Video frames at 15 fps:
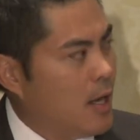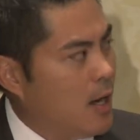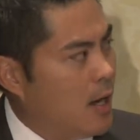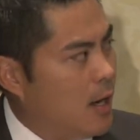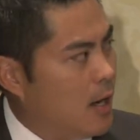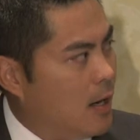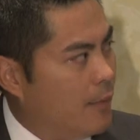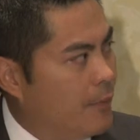
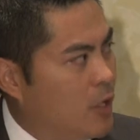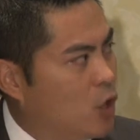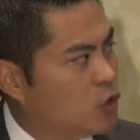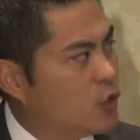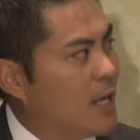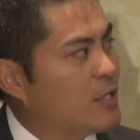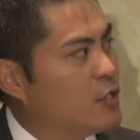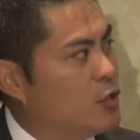It
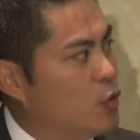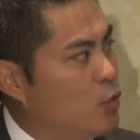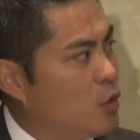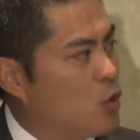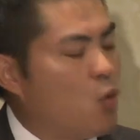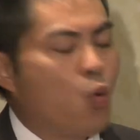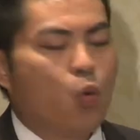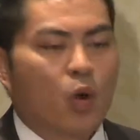also has to do with
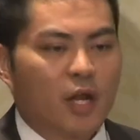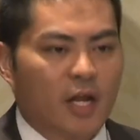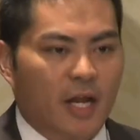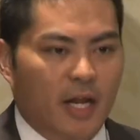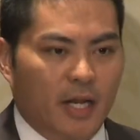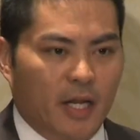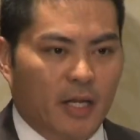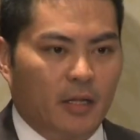
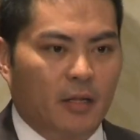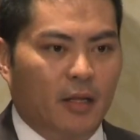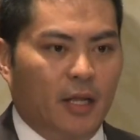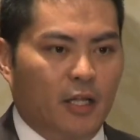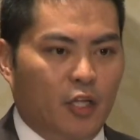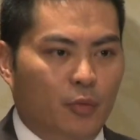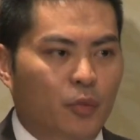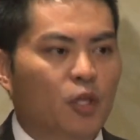coordinating
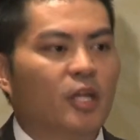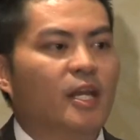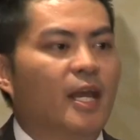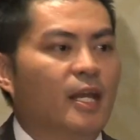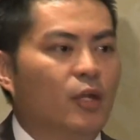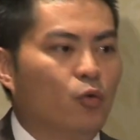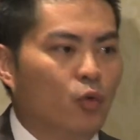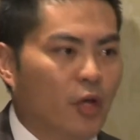and
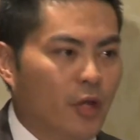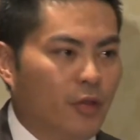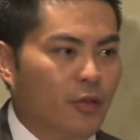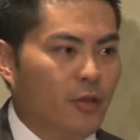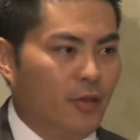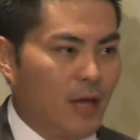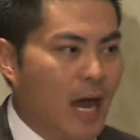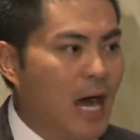communicating
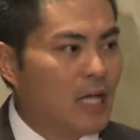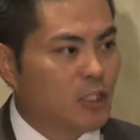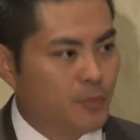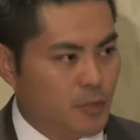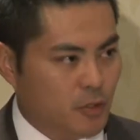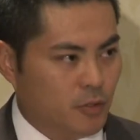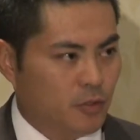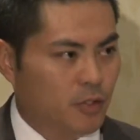with the
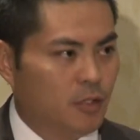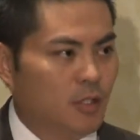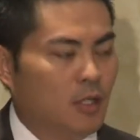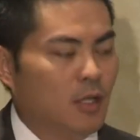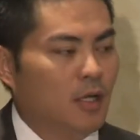hospitals